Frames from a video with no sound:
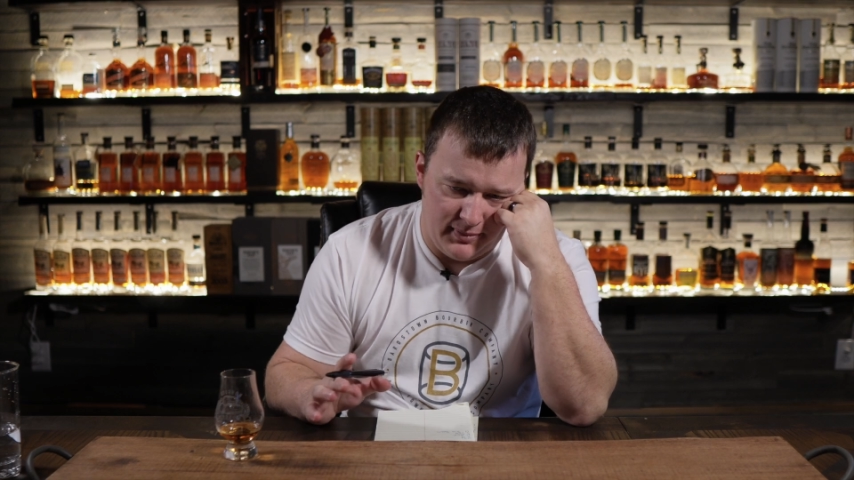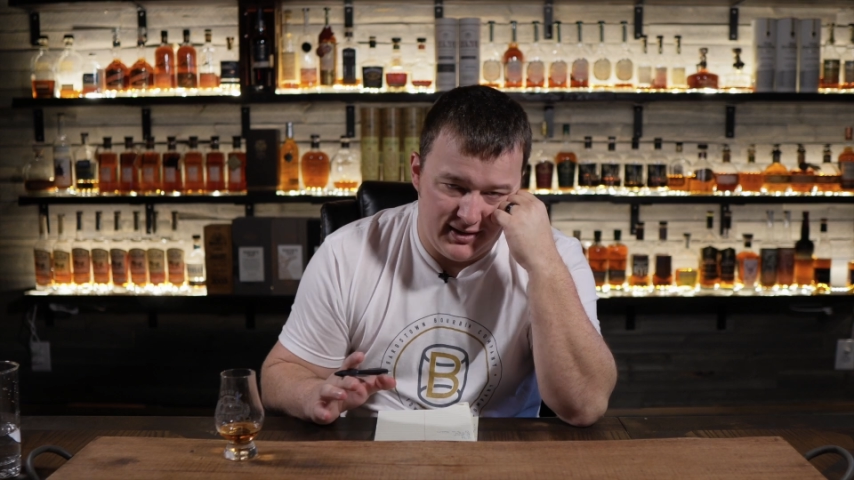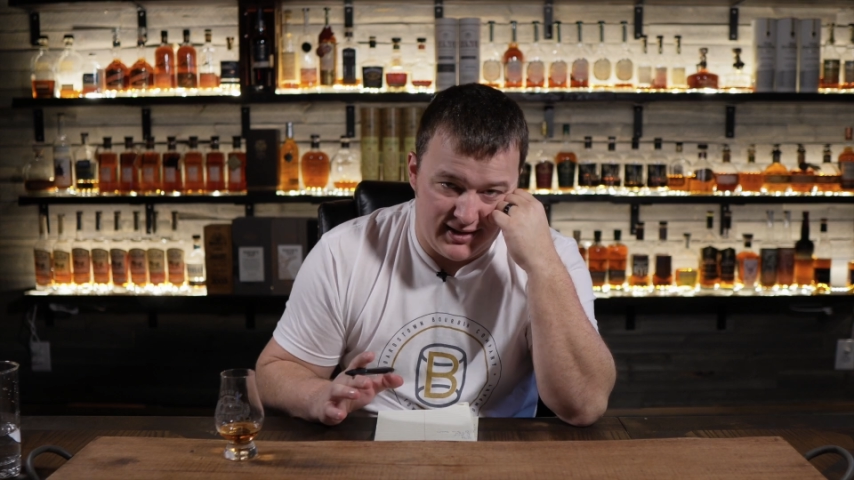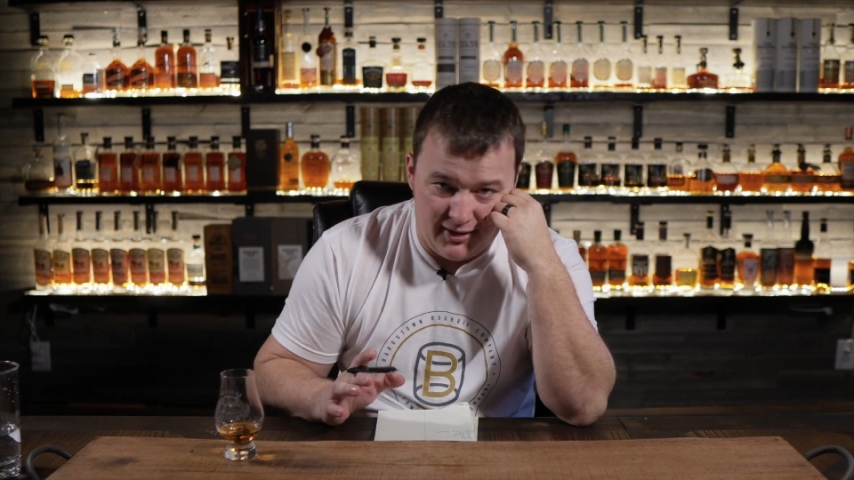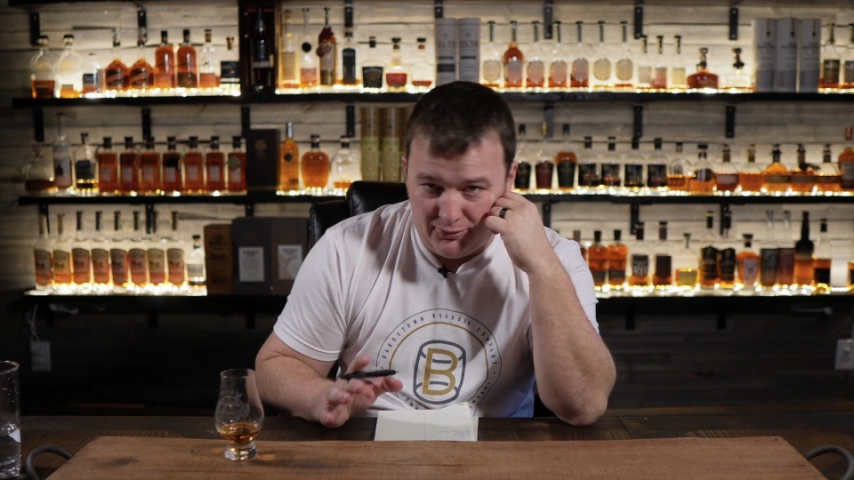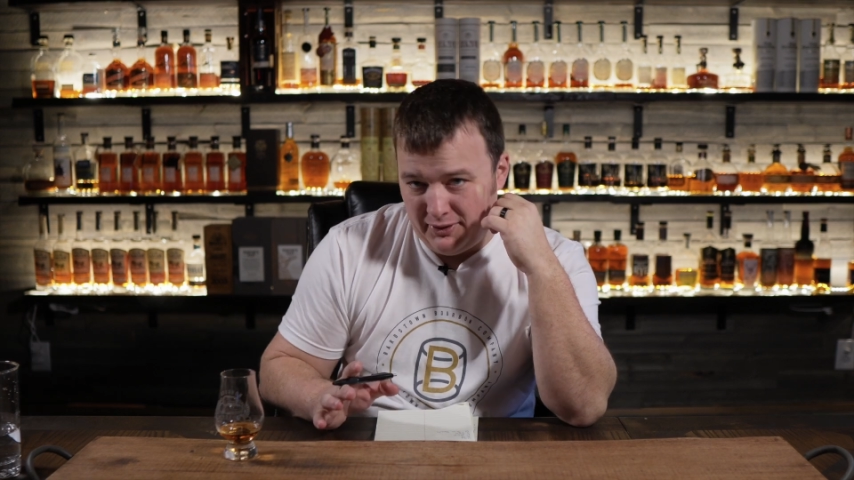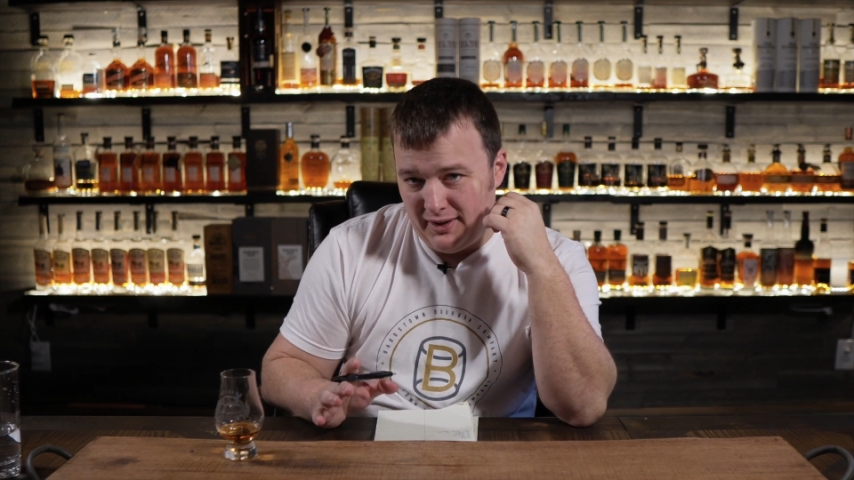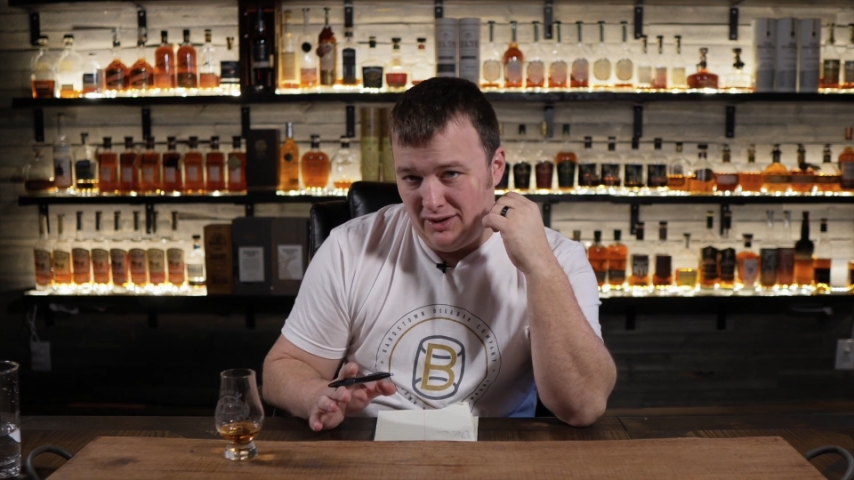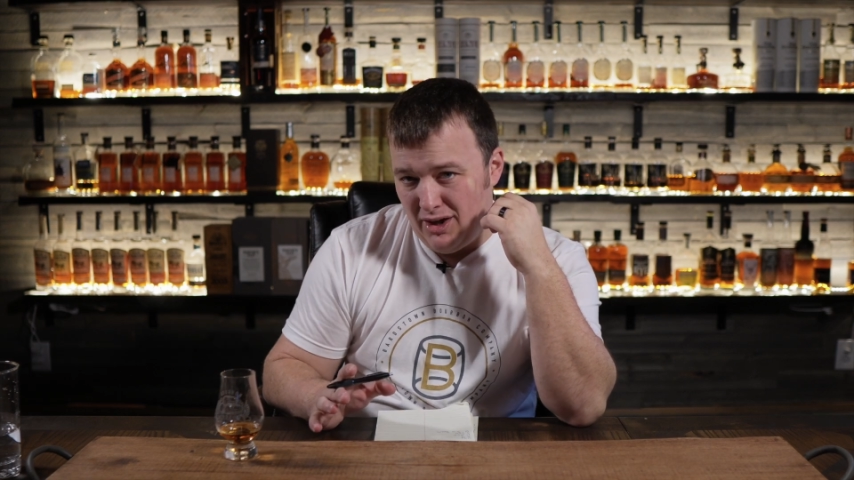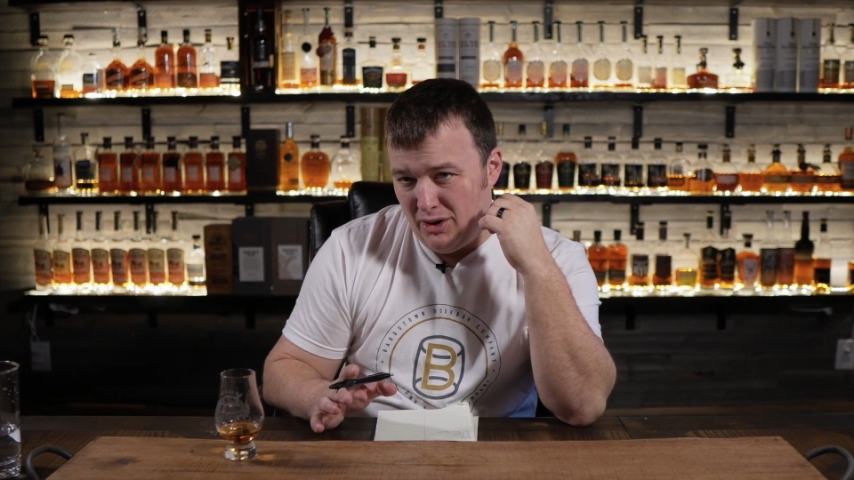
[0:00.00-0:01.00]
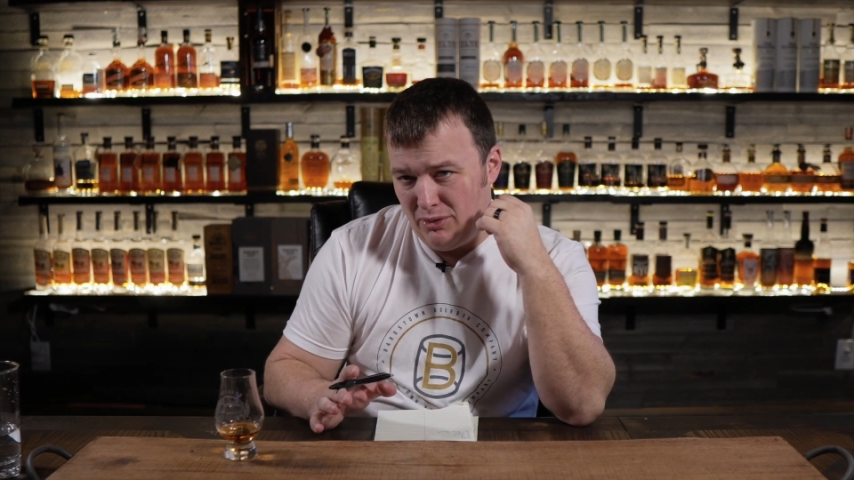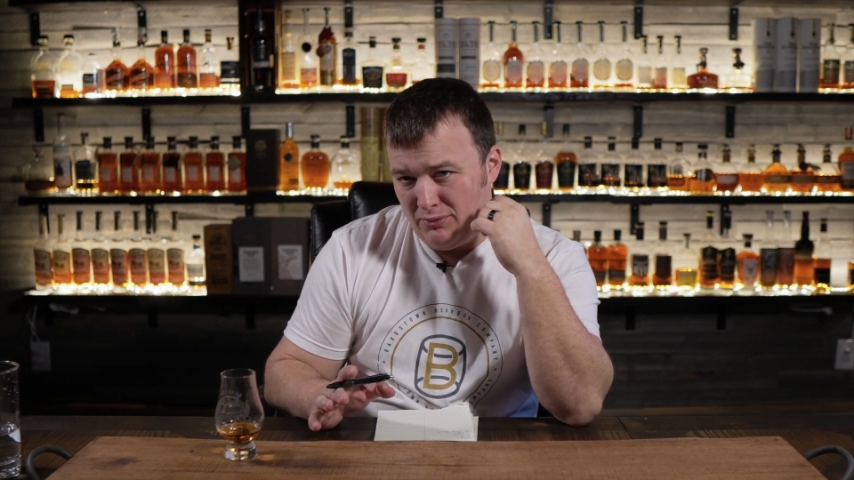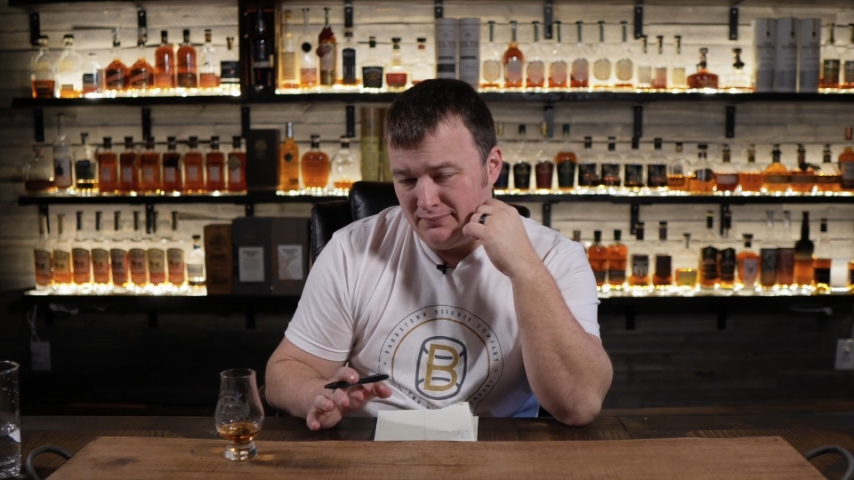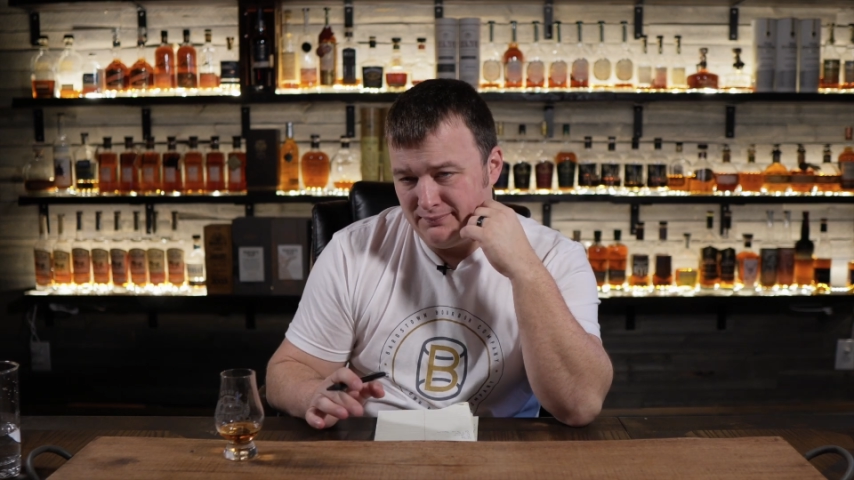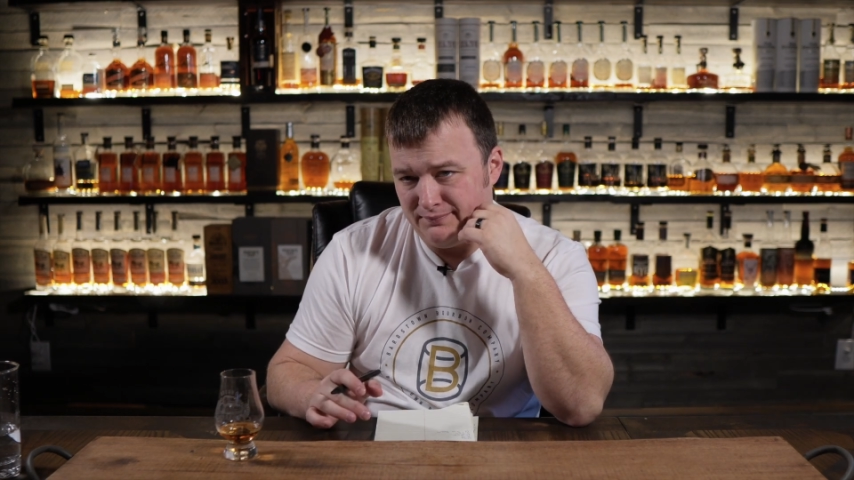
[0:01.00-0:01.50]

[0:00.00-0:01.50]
but it's not really low.